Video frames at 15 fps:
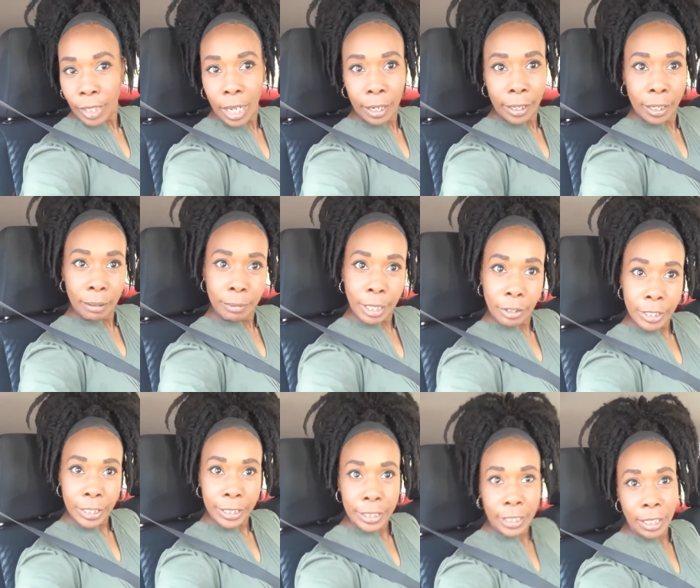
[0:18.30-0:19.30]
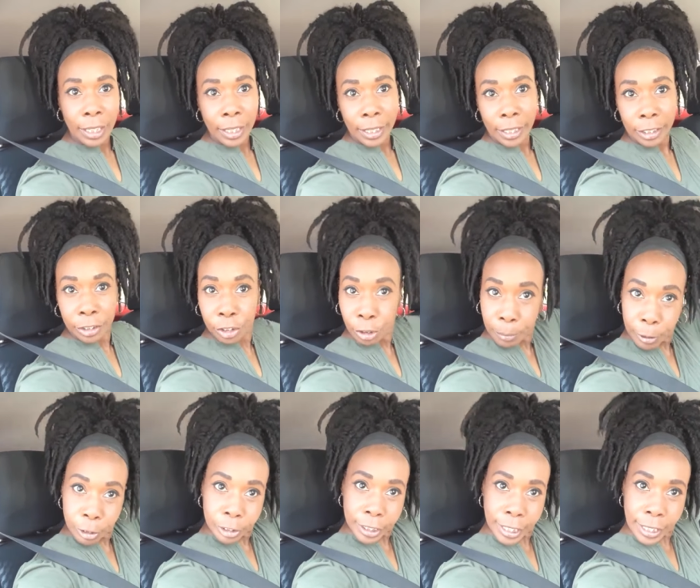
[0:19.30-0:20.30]
i came down here to take an
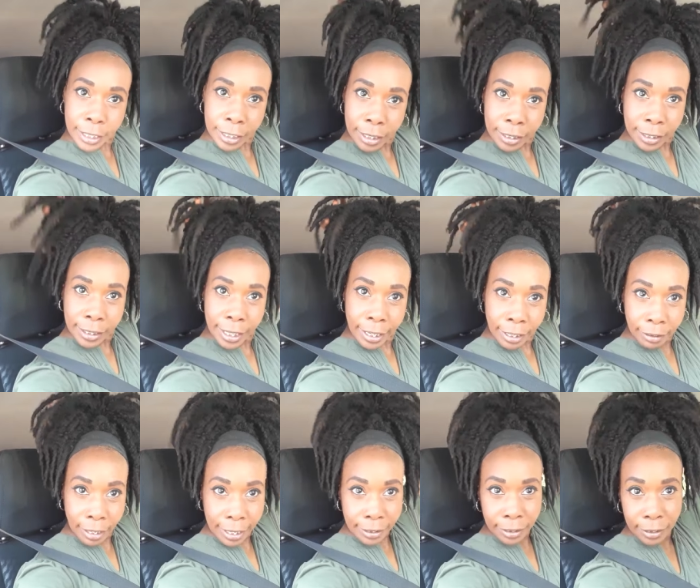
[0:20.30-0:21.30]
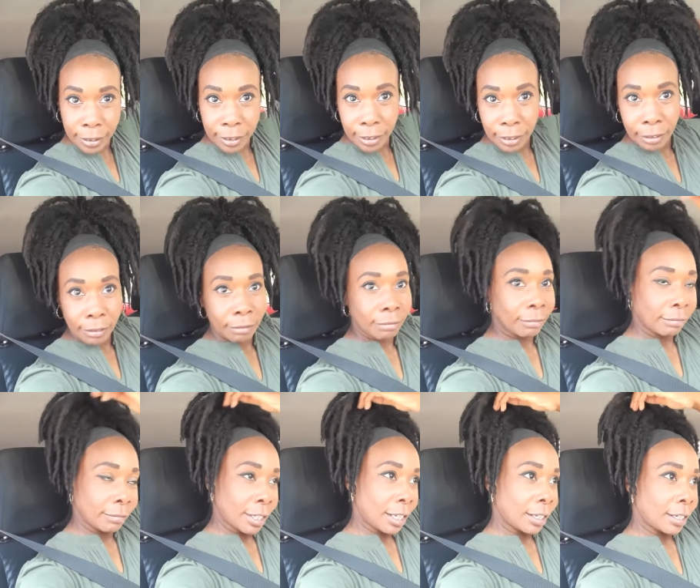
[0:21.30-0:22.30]
interpreter test the state licensing
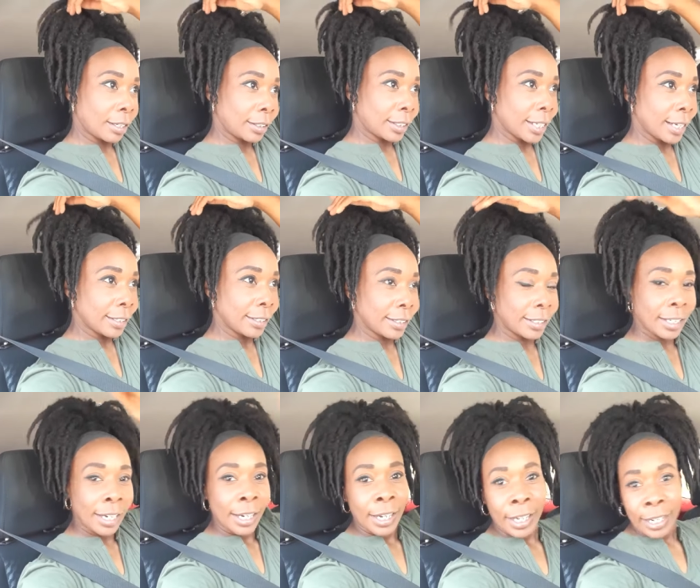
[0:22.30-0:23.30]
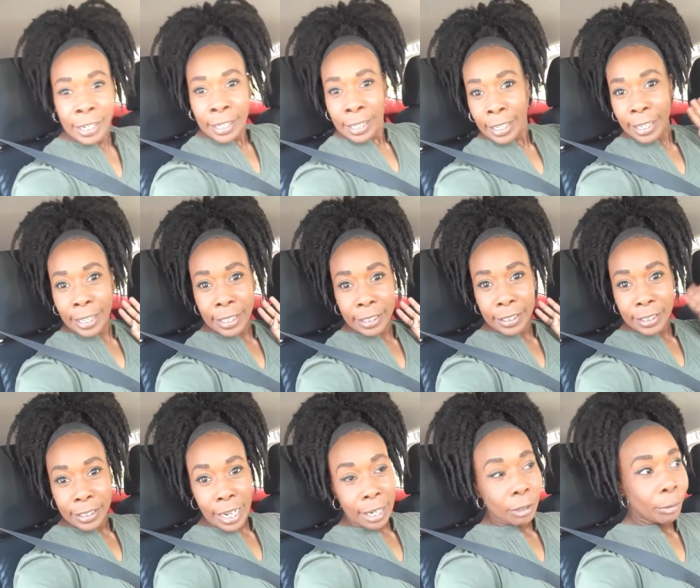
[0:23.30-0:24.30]
uh, test and it's
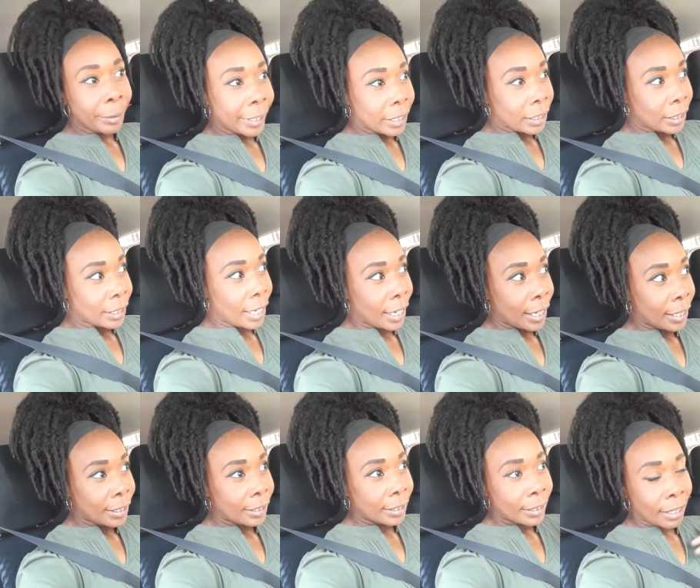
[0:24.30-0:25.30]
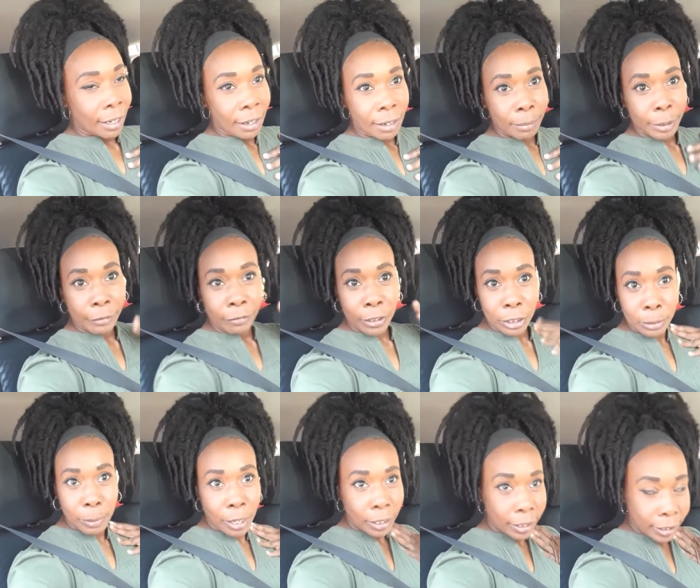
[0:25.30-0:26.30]
not a written test um, the first
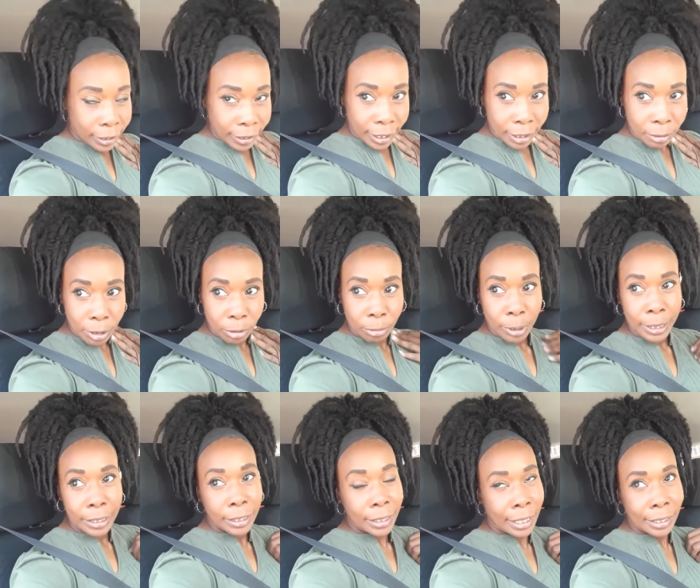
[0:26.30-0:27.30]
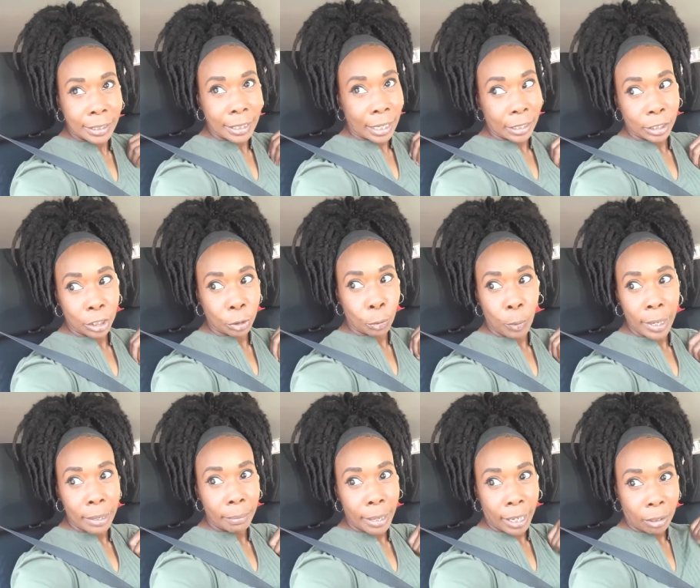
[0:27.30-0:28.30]
part of the test was a written test that i took
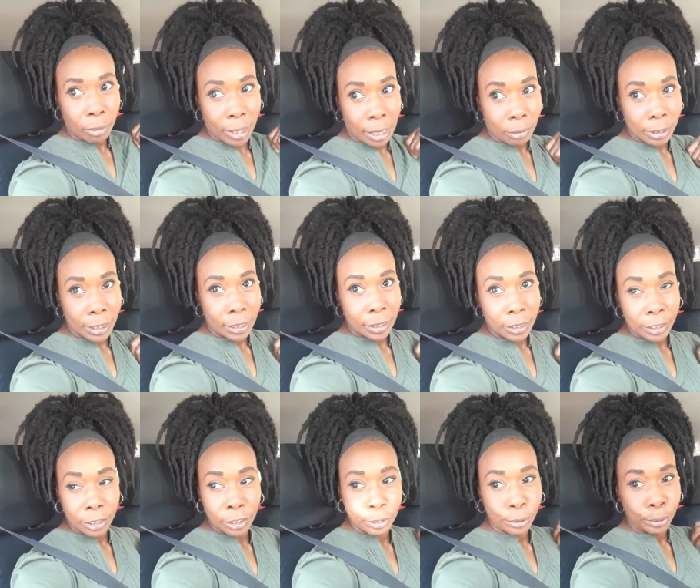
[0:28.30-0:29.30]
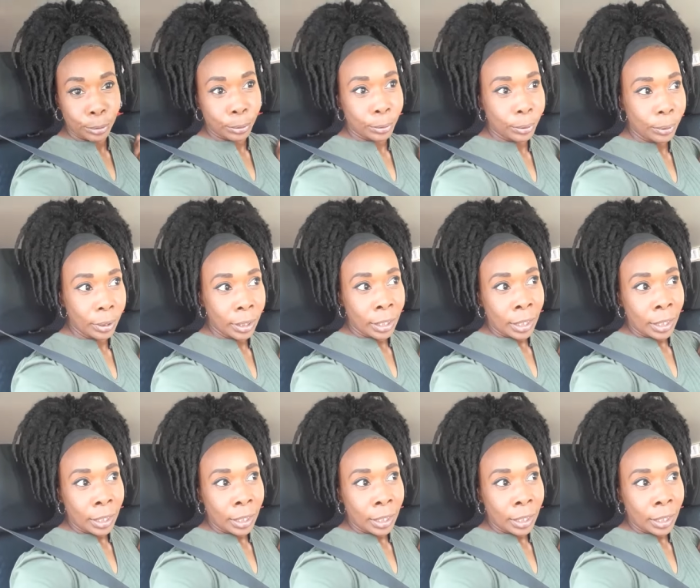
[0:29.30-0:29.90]
way back when i was still in school